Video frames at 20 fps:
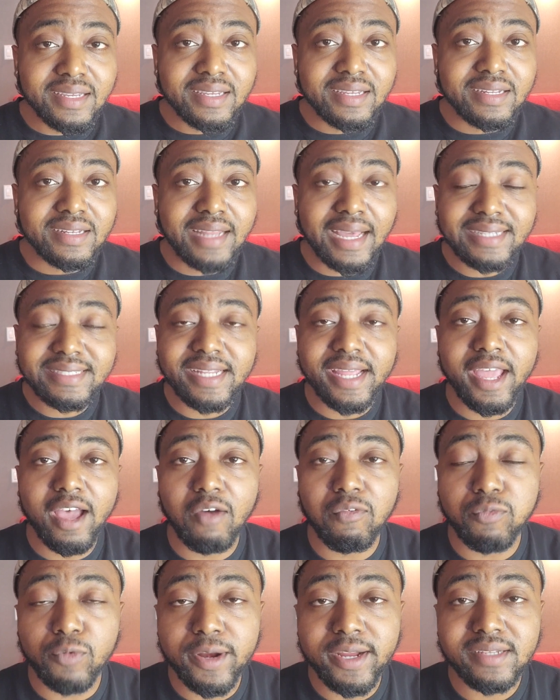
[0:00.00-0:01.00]
That's a
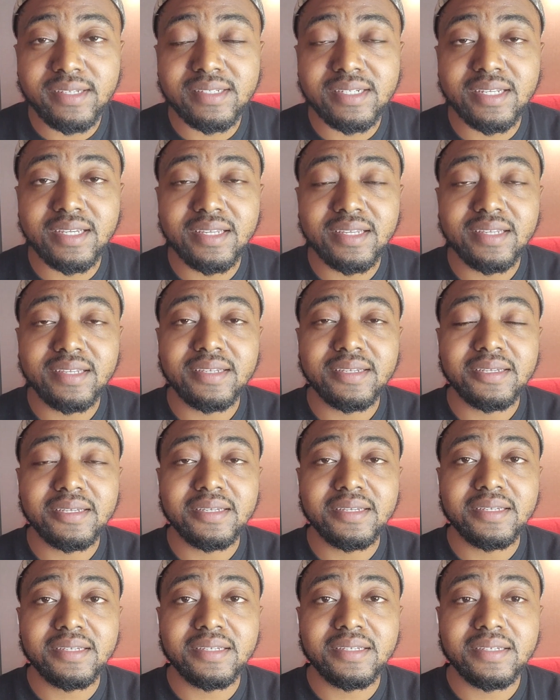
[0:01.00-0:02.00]
health risk.
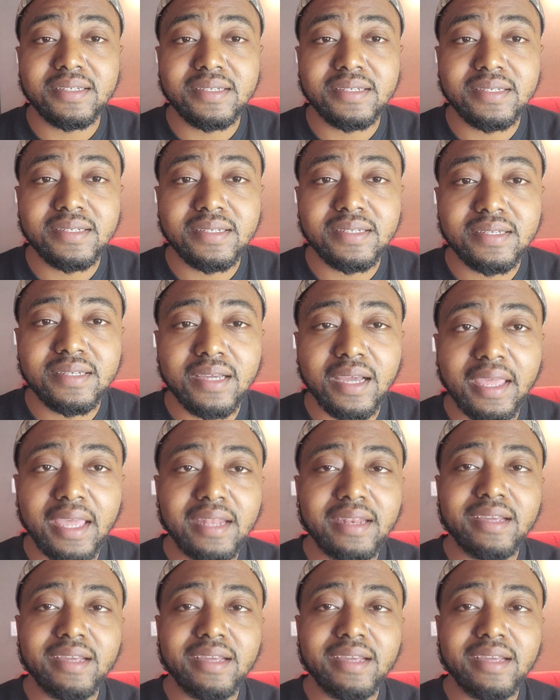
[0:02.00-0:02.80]
Again,